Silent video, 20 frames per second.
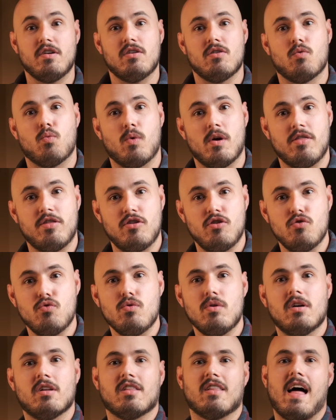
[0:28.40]
with you
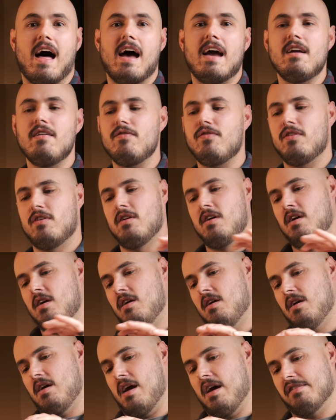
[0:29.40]
live
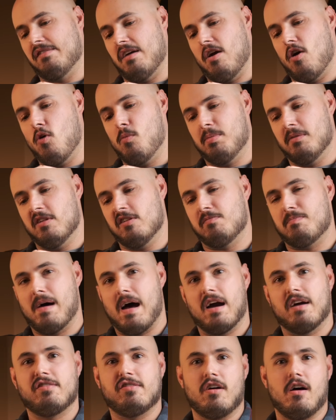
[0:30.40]
as I open this
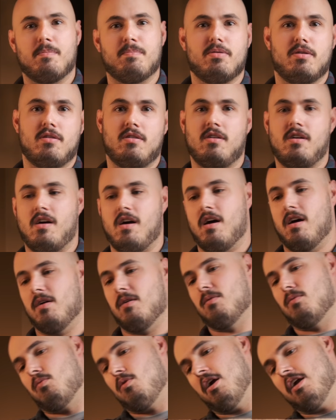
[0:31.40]
box up
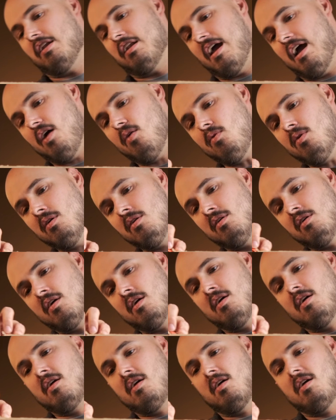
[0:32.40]
right now,
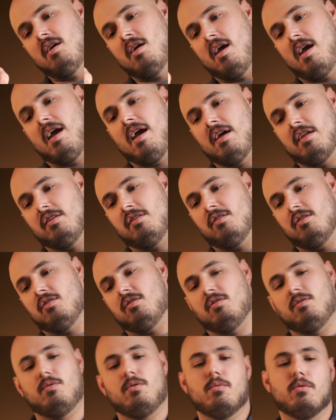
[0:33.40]
and
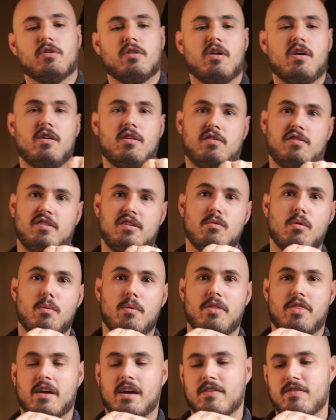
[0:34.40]
we will see what
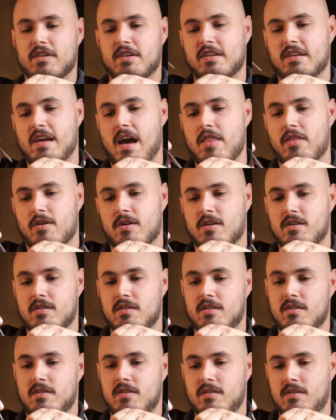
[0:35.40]
we think of it together.
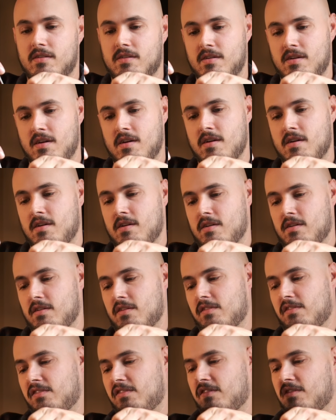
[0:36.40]

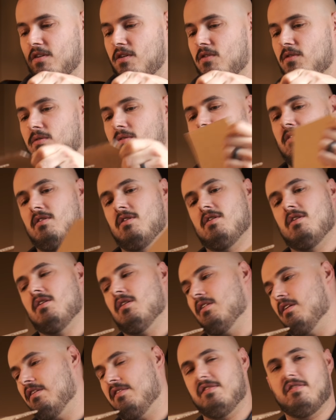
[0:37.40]
So
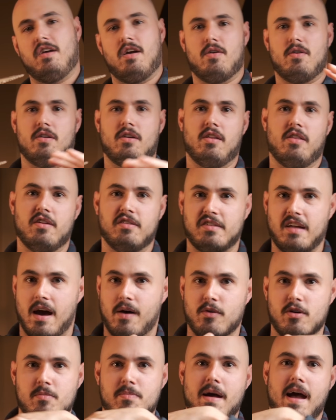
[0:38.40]
let's tear into this
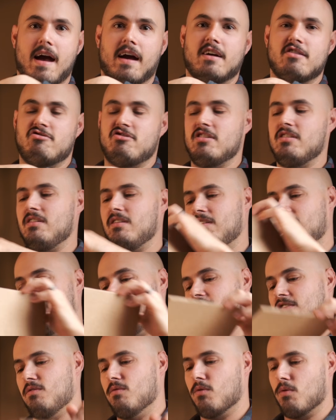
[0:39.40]
outer packaging and
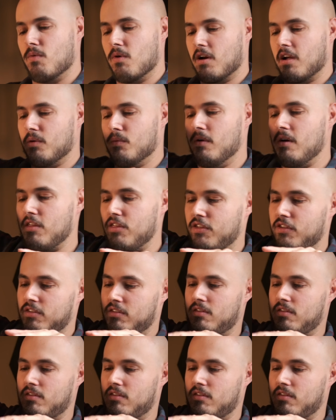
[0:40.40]
see what we're working with.